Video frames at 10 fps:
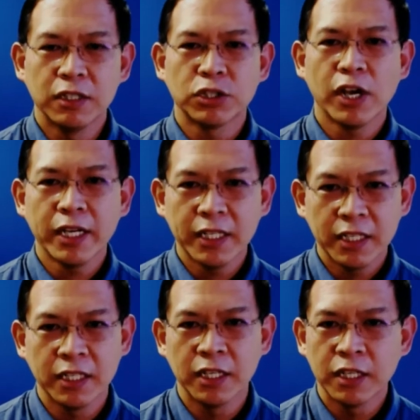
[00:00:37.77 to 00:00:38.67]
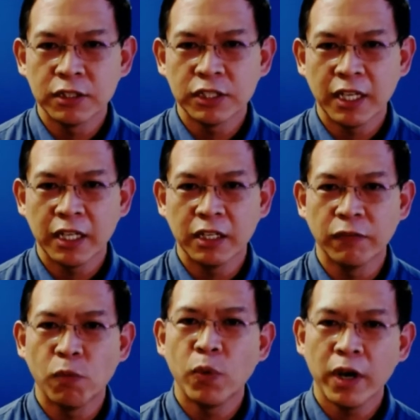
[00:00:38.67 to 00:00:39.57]
to try to get an
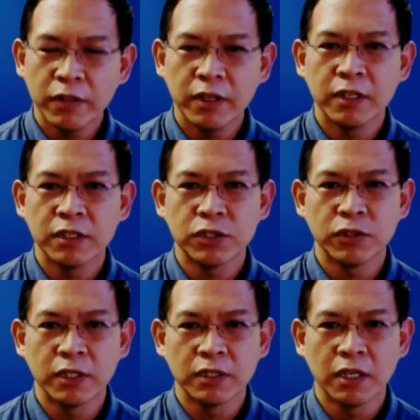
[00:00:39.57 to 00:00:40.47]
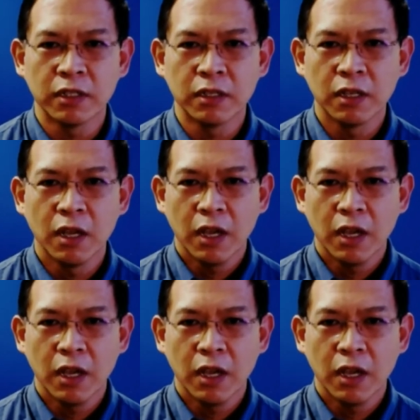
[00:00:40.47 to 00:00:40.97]
understanding of where the industry is headed